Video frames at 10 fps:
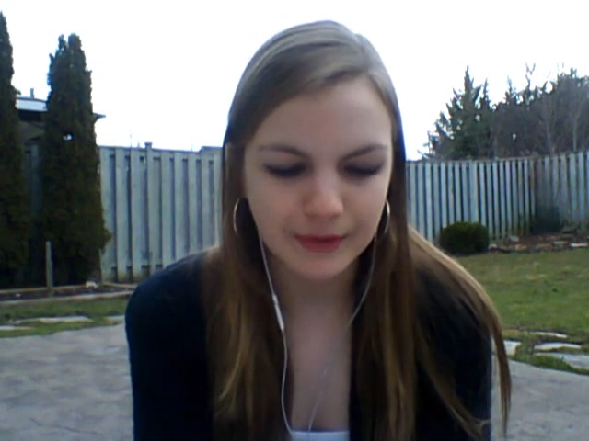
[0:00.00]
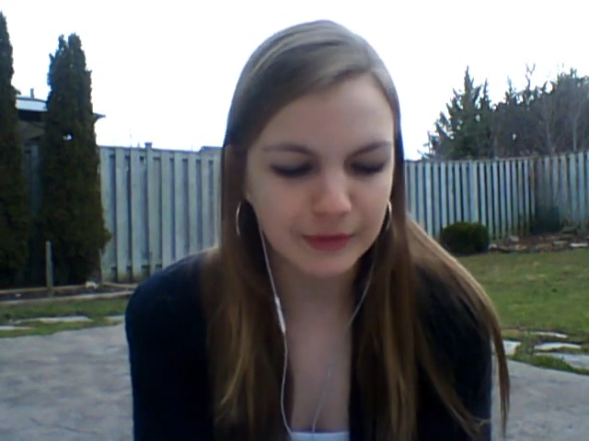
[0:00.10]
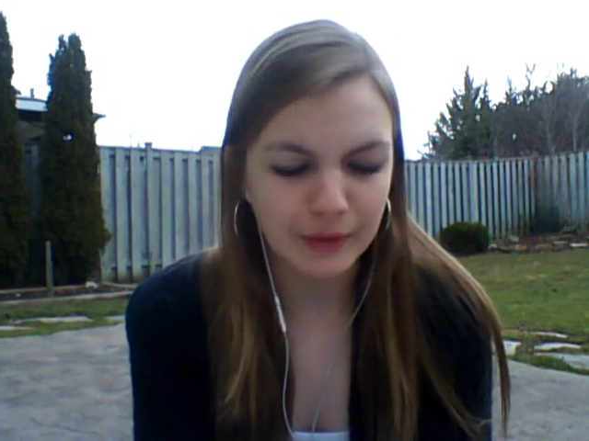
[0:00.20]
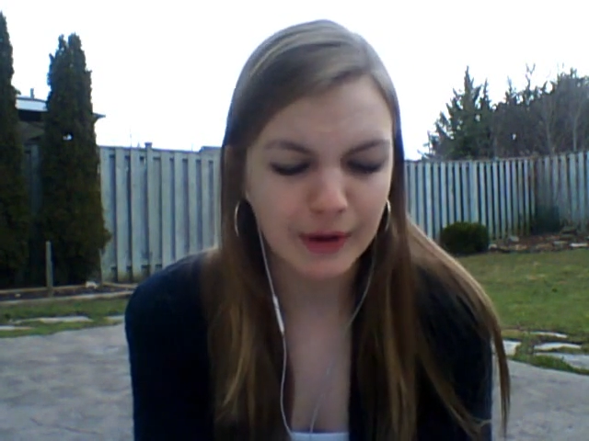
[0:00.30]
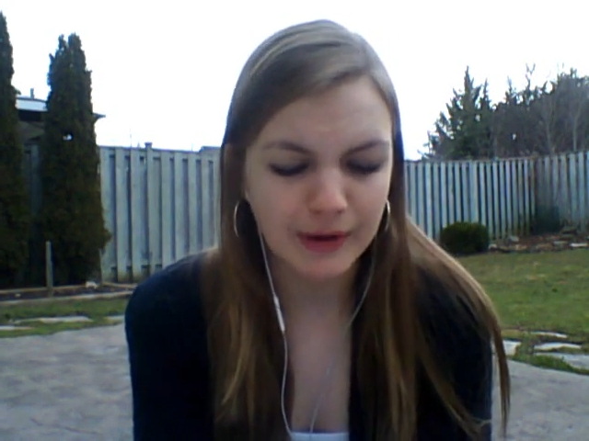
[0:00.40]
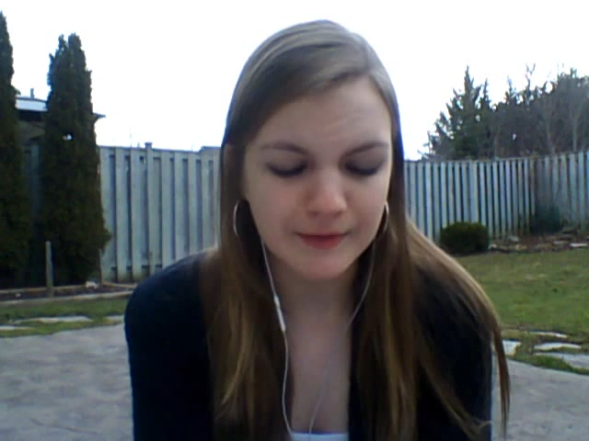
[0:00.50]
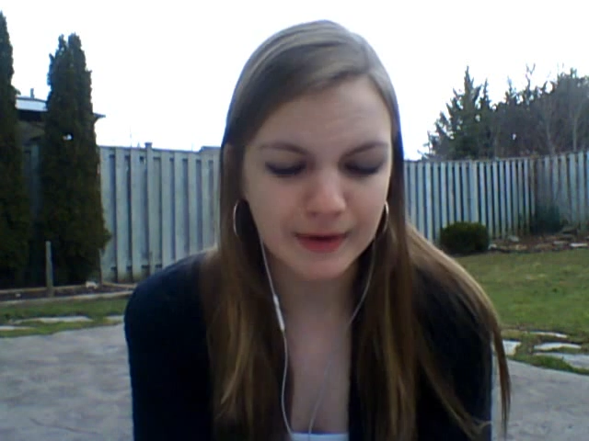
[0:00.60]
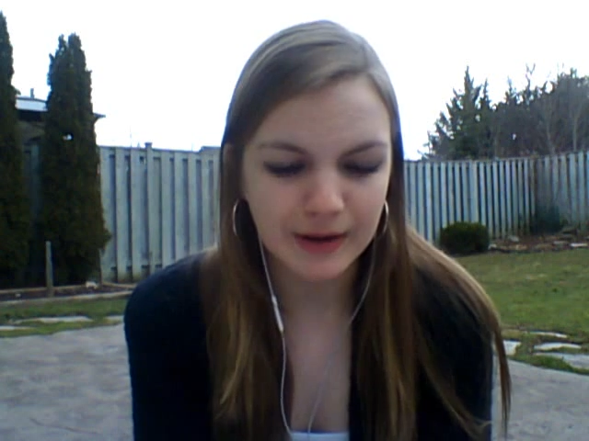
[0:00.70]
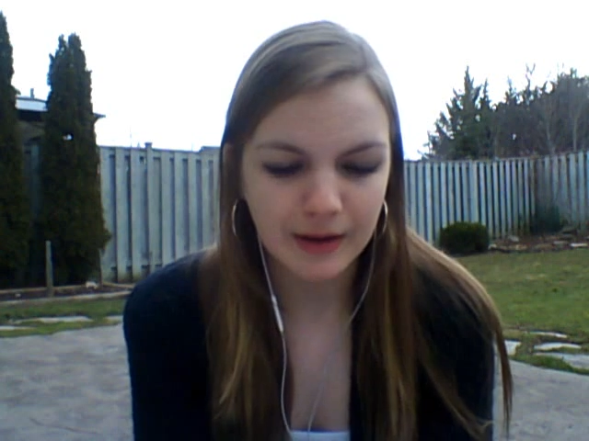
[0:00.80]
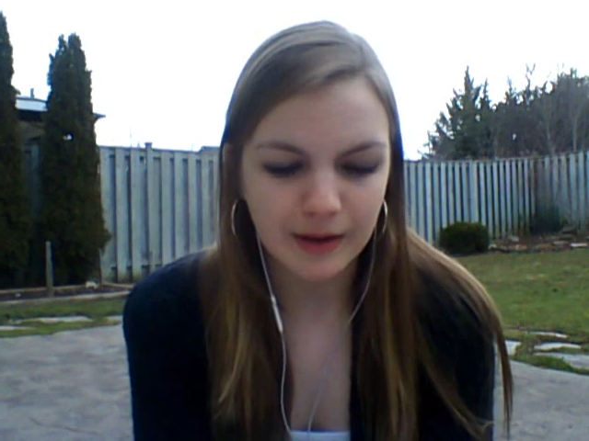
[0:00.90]
sorry, not
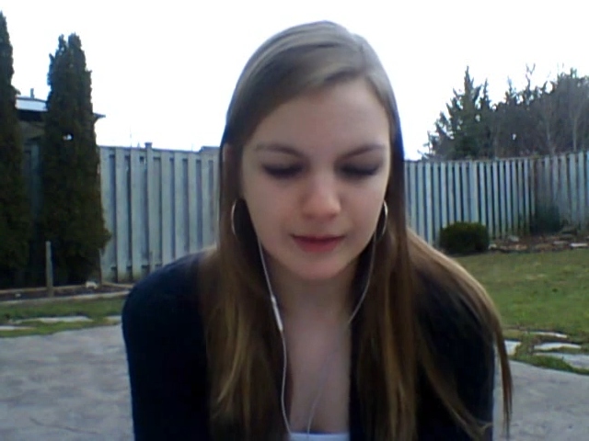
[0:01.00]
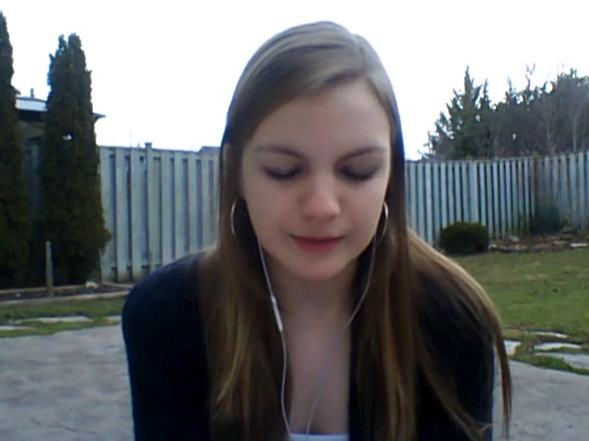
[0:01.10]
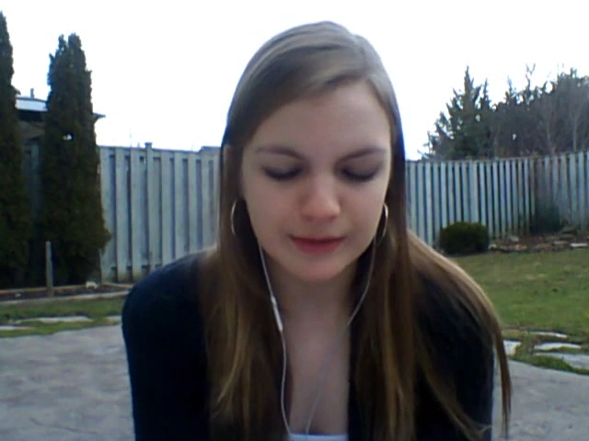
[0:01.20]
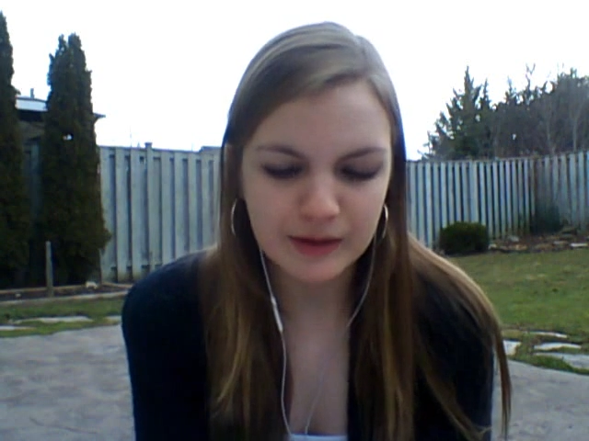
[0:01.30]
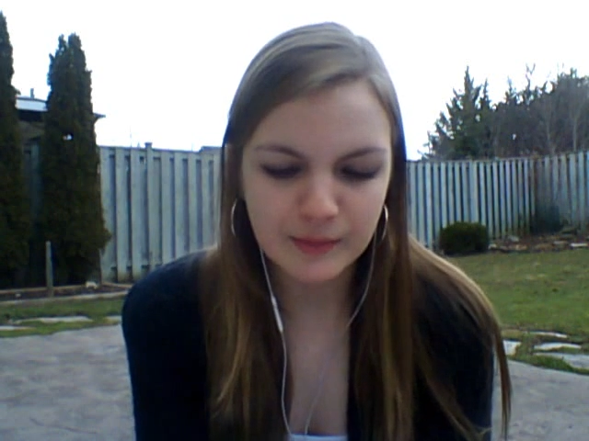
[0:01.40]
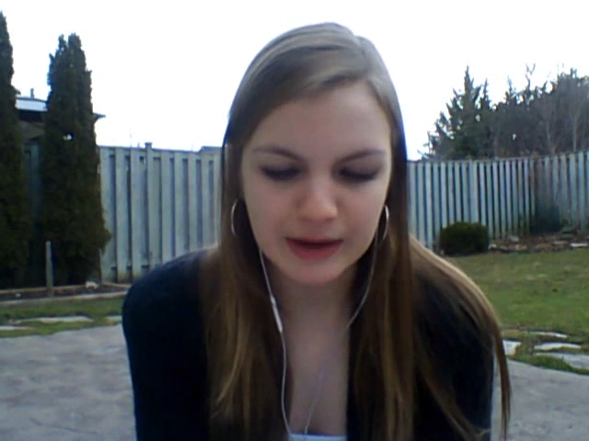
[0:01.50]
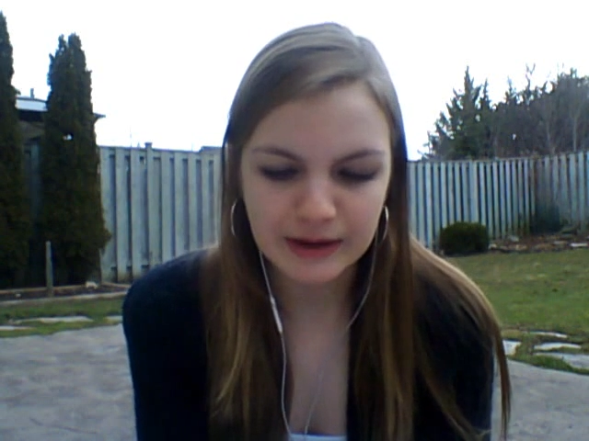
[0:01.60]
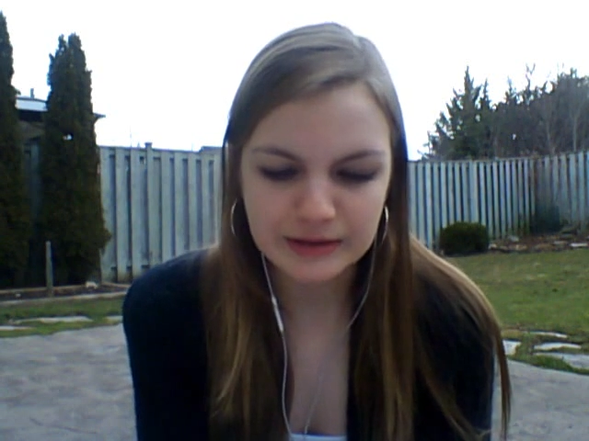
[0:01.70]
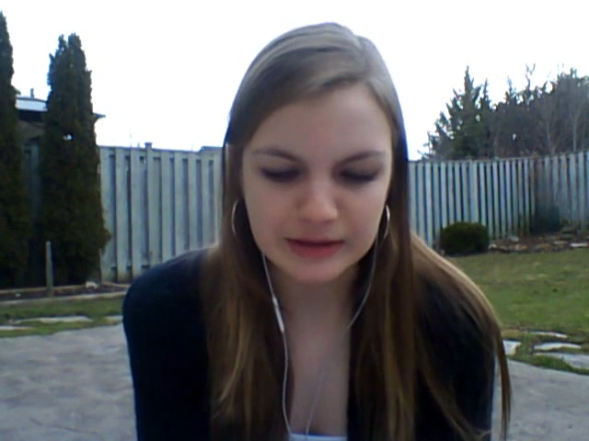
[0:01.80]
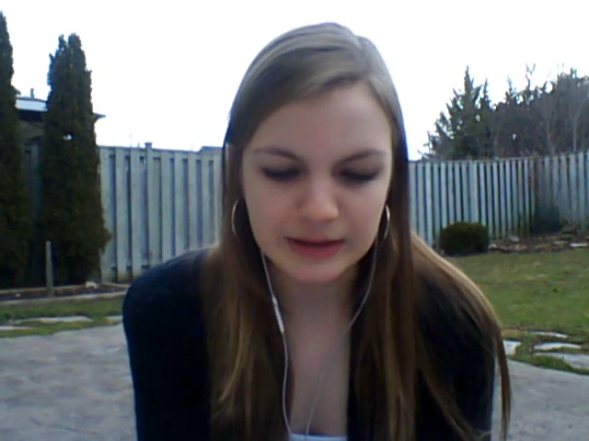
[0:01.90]
even just human
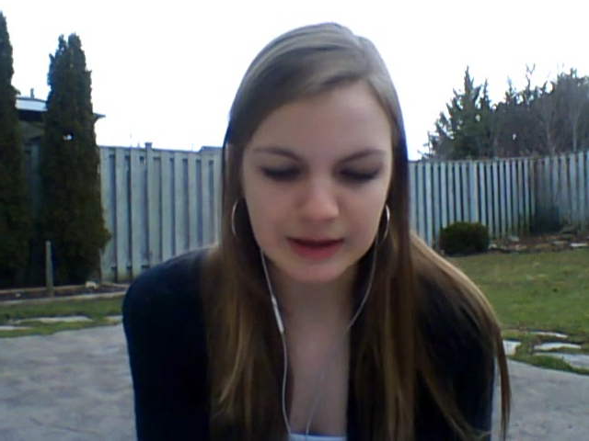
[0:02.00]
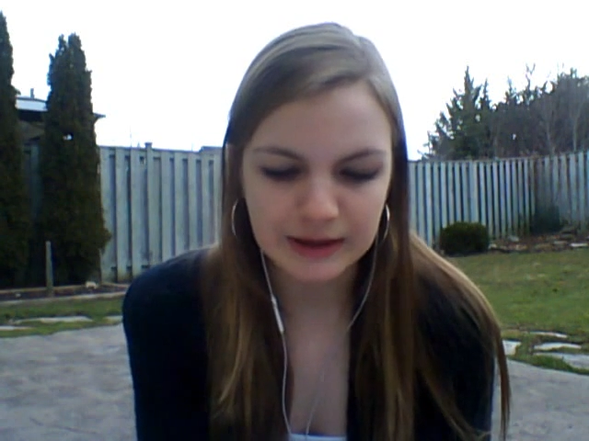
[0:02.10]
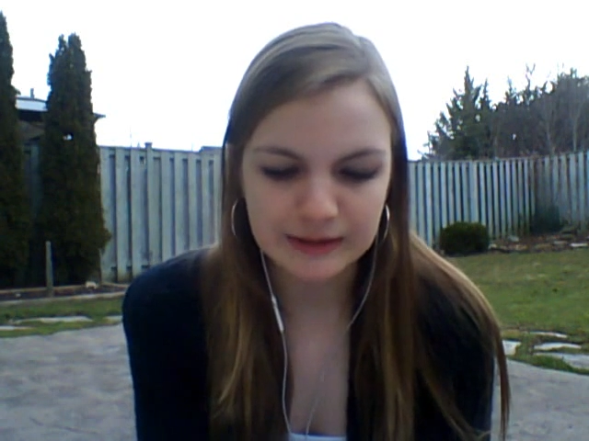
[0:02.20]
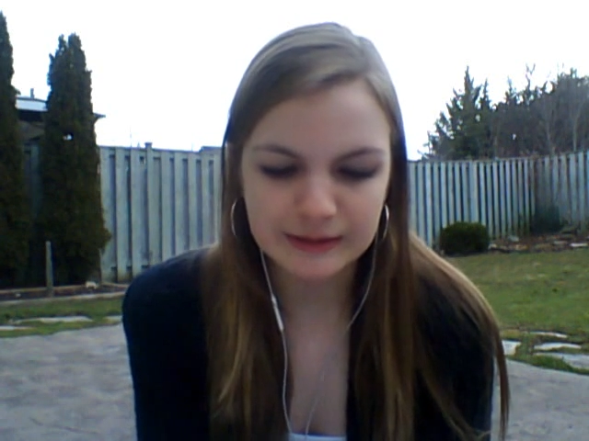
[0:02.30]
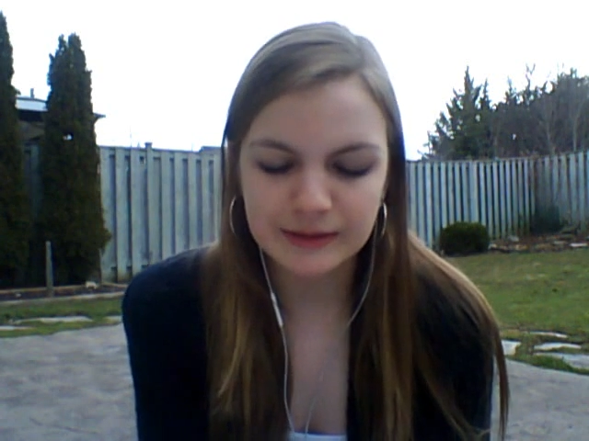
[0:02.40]
nature. It